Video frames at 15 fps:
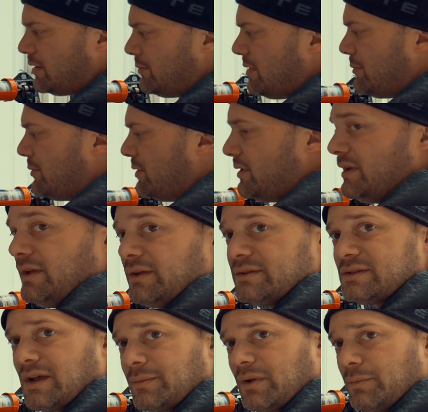I remembered,
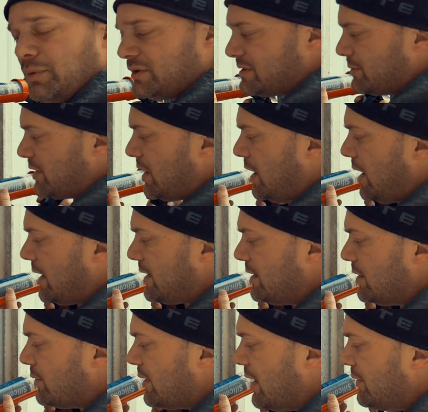is I'm gonna put some
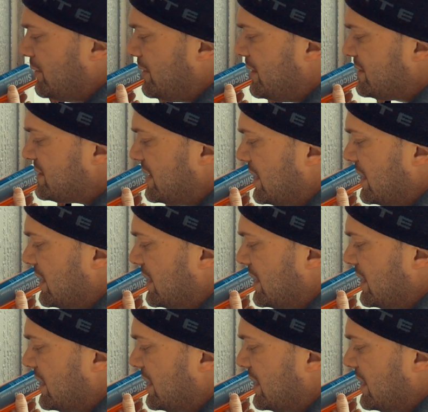caulking around this